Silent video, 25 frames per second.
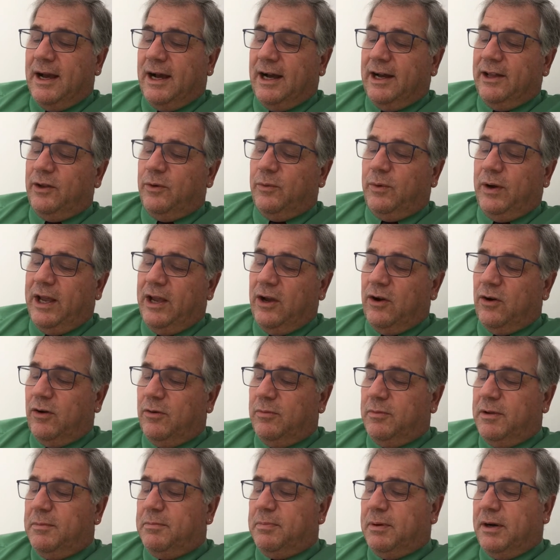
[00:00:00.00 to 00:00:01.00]
On the way
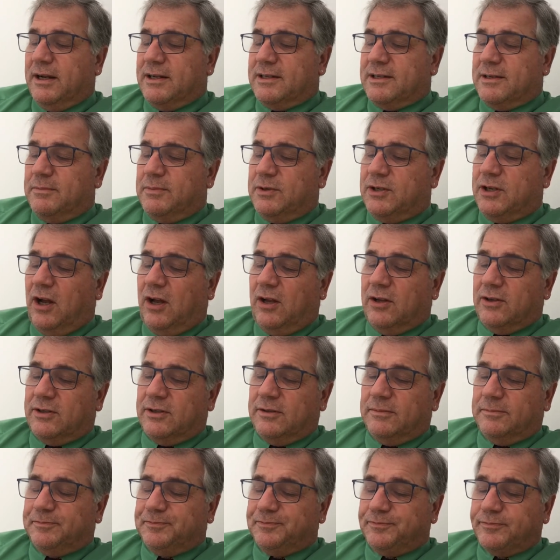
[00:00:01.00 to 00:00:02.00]
home, he bought some salt.
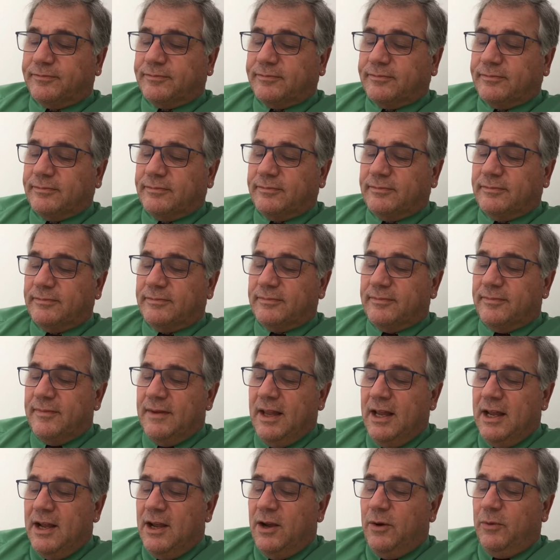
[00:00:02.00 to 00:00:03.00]

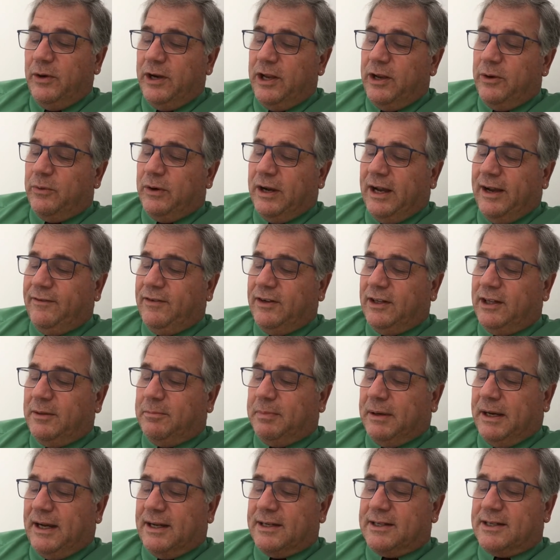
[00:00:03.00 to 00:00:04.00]
When he arrived at the
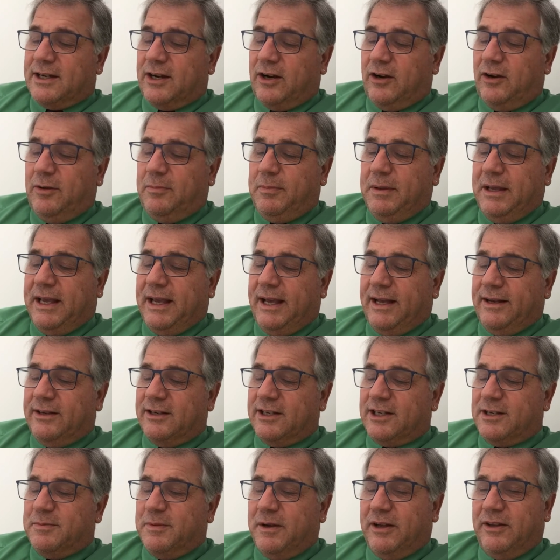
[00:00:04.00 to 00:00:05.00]
boxcar, he began to
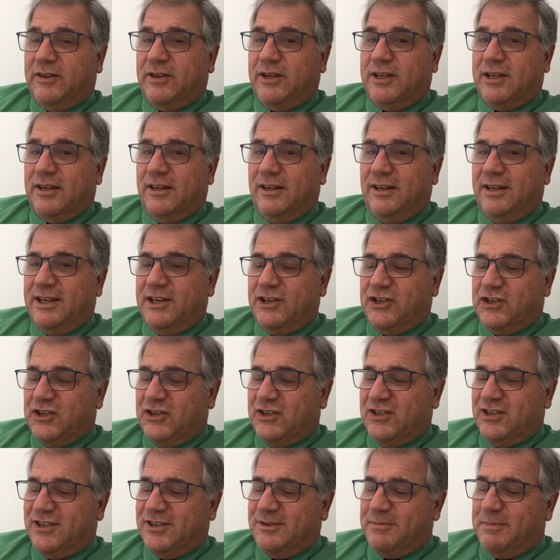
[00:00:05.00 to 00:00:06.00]
smell the
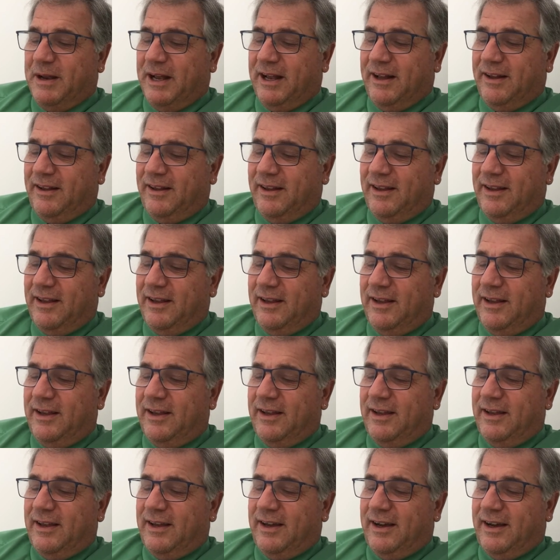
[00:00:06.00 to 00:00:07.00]
delicious smell.
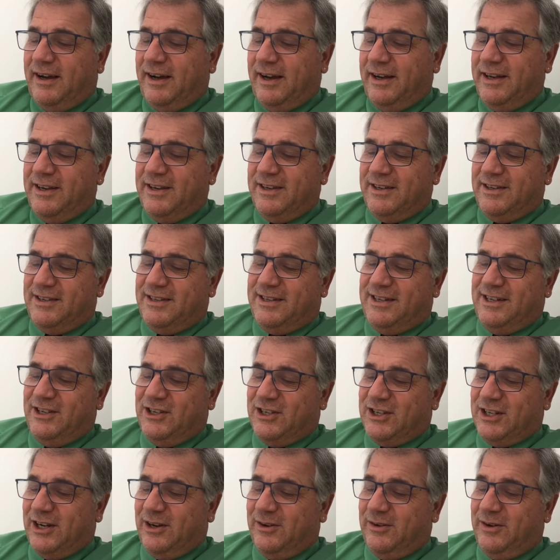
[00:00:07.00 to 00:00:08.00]
"Onions," he
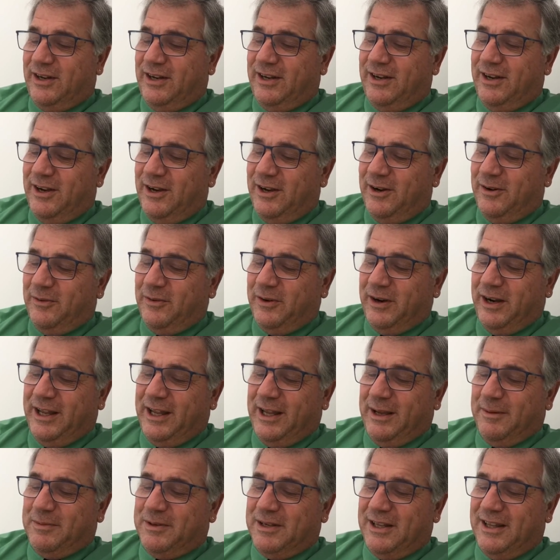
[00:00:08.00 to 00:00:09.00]
shouted,
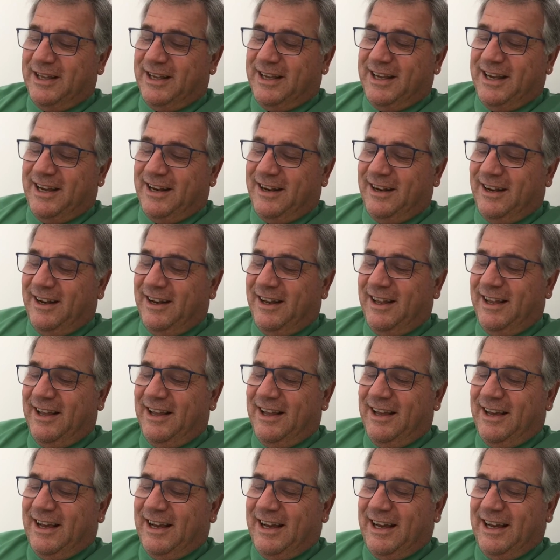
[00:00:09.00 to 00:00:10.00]
running up to the kettle.
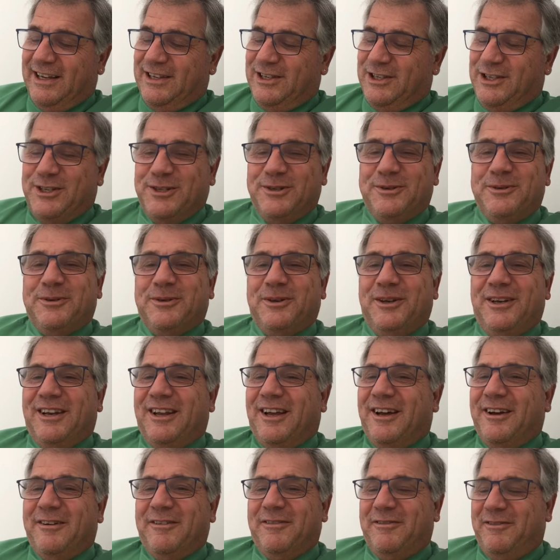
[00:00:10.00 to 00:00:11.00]
"I do
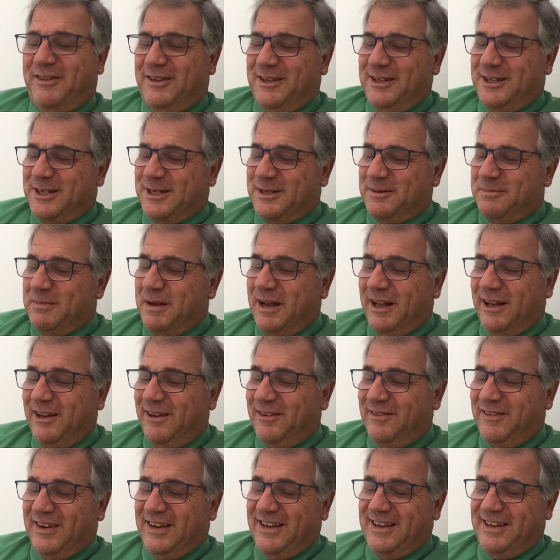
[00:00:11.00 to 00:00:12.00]
love the smell
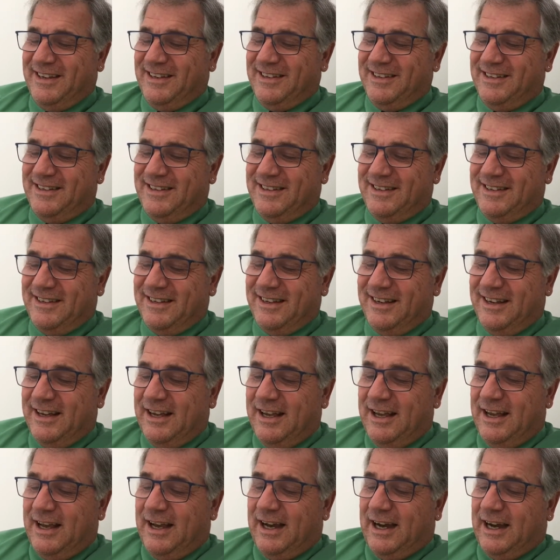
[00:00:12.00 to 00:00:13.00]
of onions."
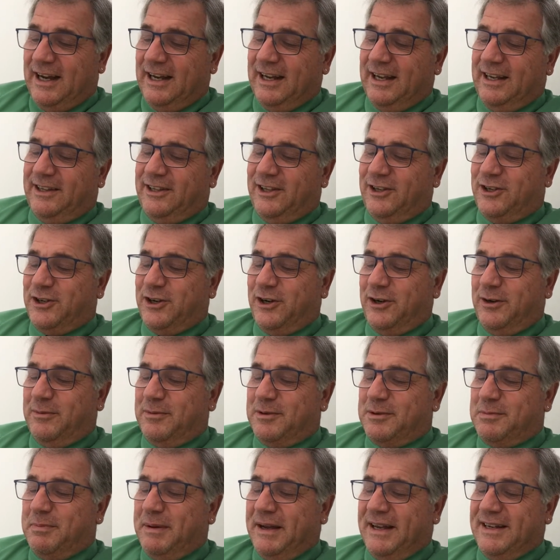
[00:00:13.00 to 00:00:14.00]
"I like the
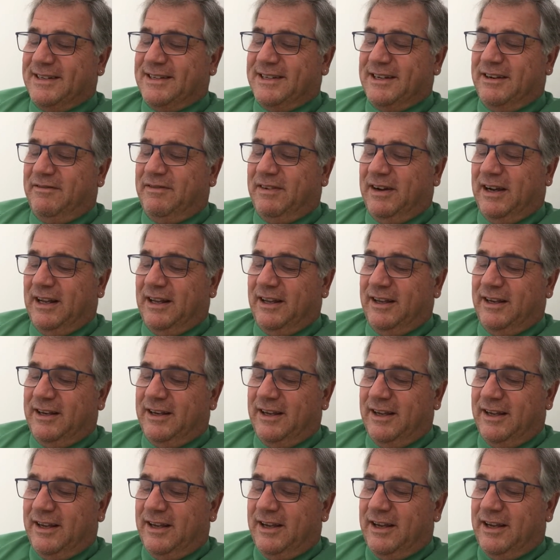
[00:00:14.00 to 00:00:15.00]
turnips best," said
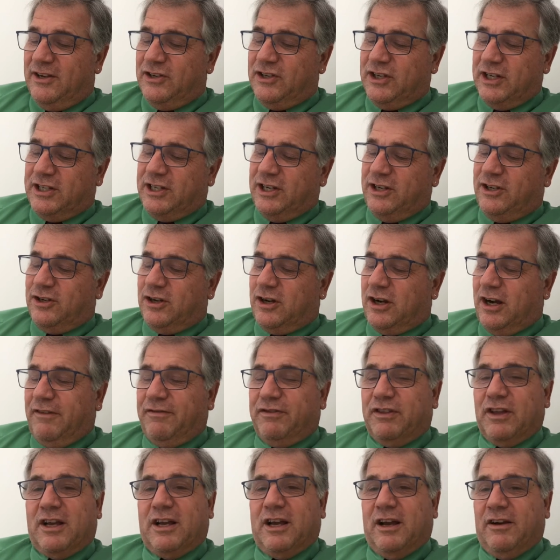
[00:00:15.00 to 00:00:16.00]
Violet. Jessie took
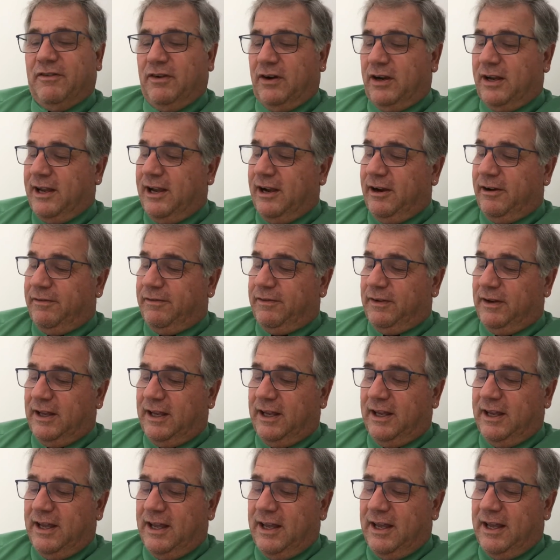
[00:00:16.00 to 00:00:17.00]
off the cover
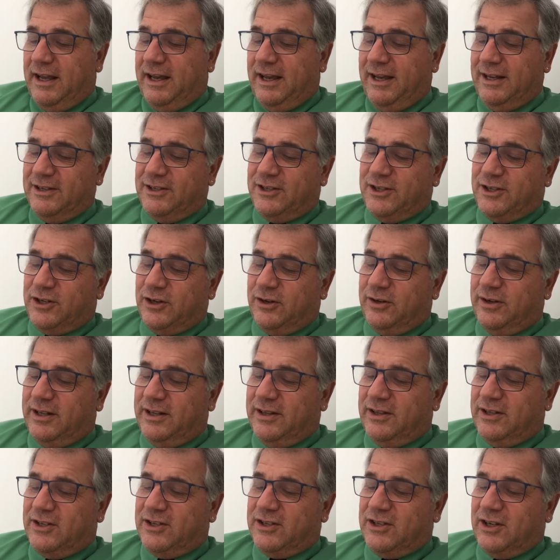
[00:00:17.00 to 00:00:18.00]
carefully and stirred
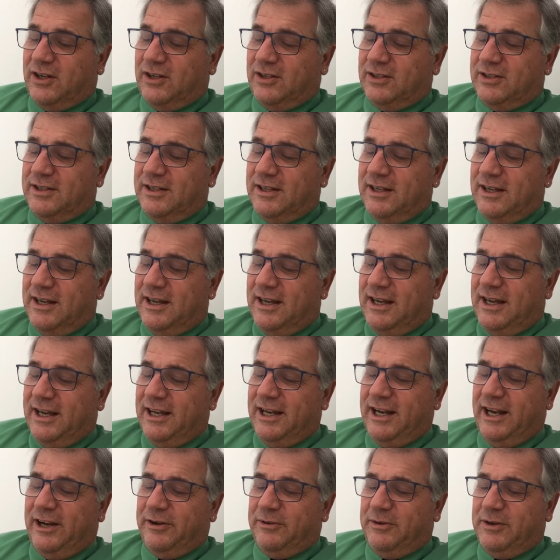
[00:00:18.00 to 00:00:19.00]
in the salt,
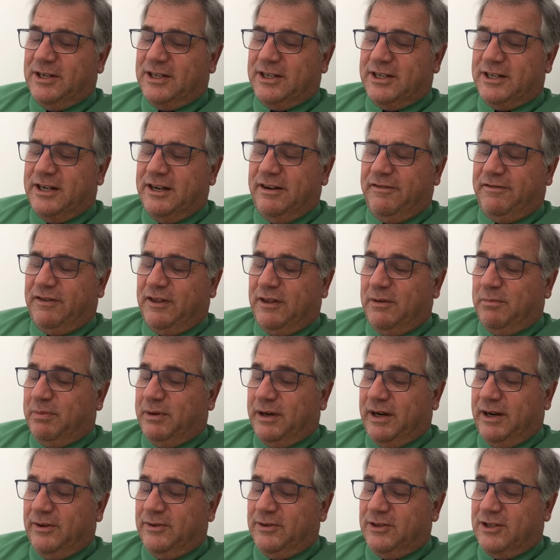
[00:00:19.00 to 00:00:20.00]
and Henry sniffed the
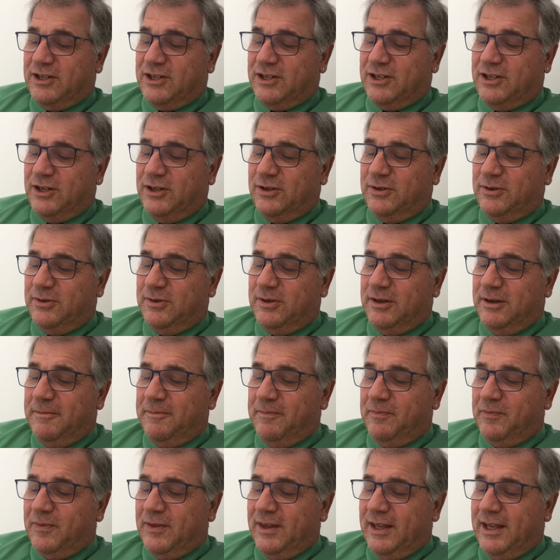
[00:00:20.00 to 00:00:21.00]
brown stew.
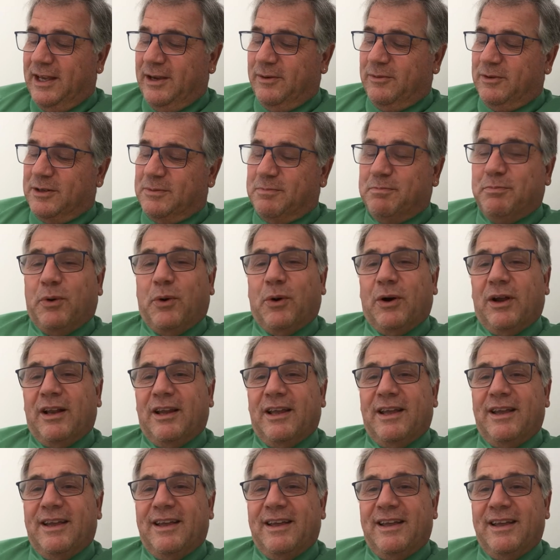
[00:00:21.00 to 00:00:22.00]
It was
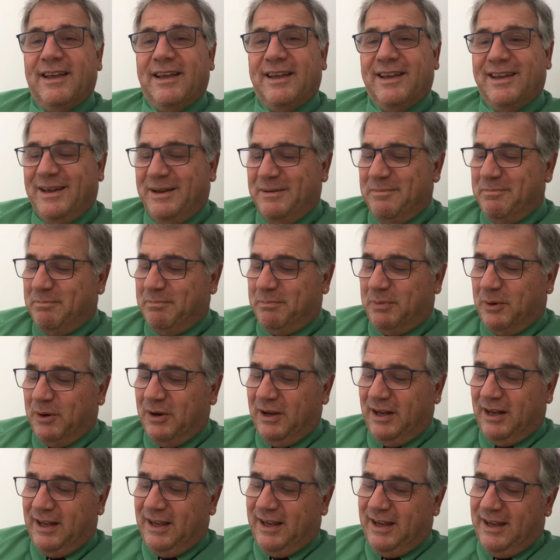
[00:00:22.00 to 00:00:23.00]
boiling and
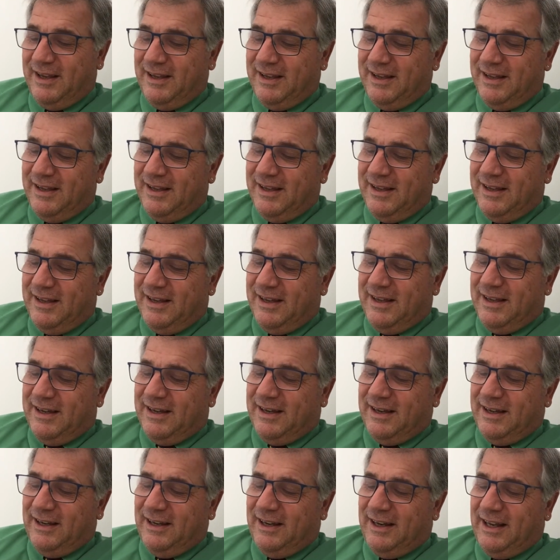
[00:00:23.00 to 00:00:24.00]
boiling.
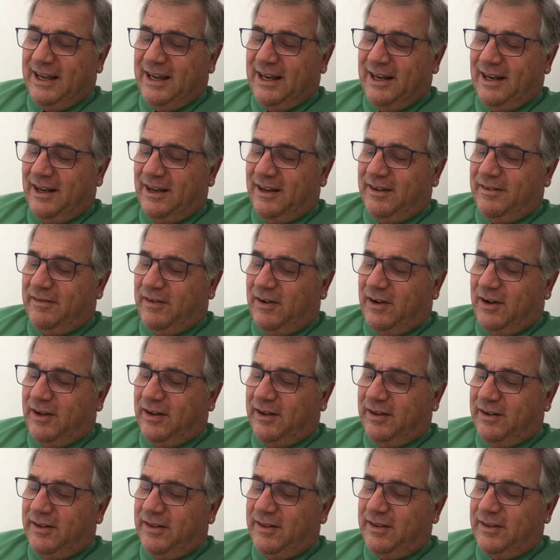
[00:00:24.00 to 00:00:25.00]
"A ladle of
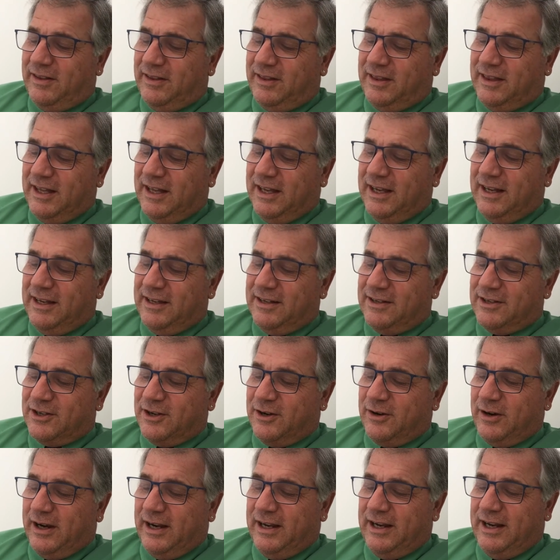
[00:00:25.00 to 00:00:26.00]
all things,"
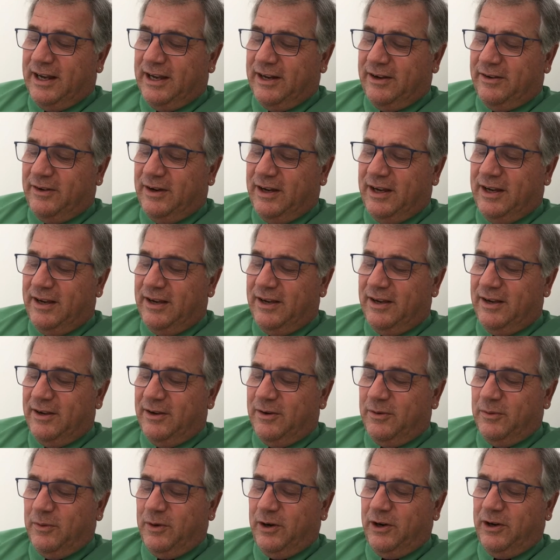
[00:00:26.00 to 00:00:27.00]
cried Henry.
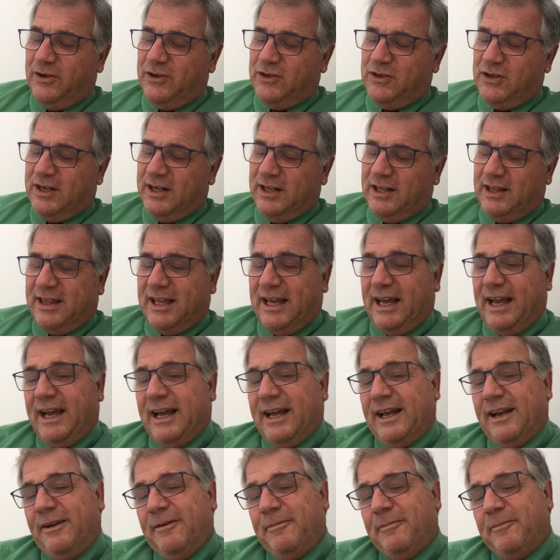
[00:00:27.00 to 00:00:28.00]
"Where did you get
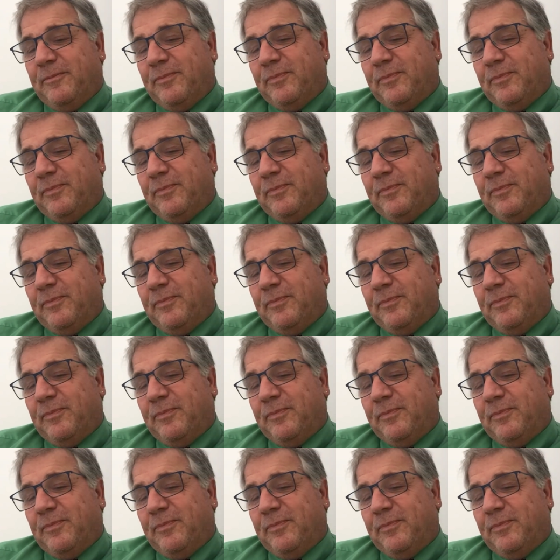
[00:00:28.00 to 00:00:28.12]
that?"